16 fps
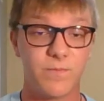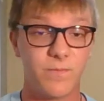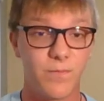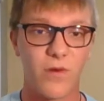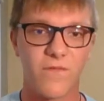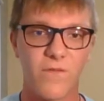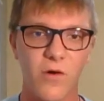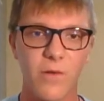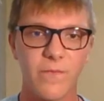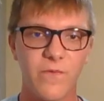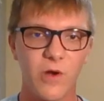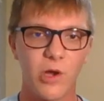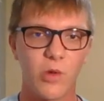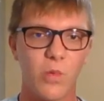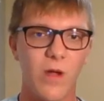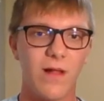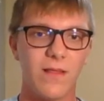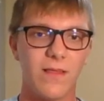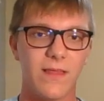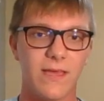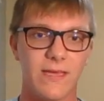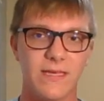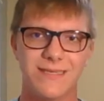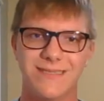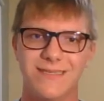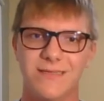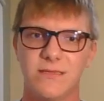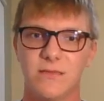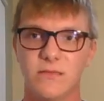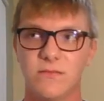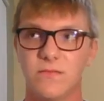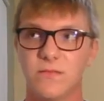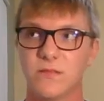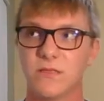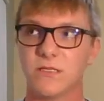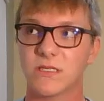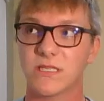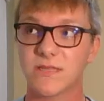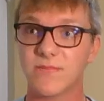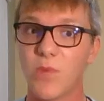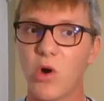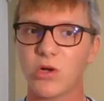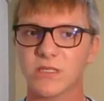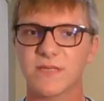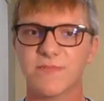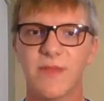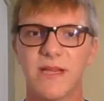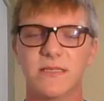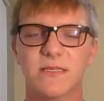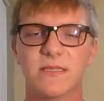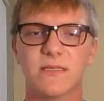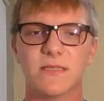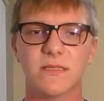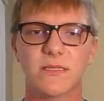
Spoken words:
performed very well in small spaces,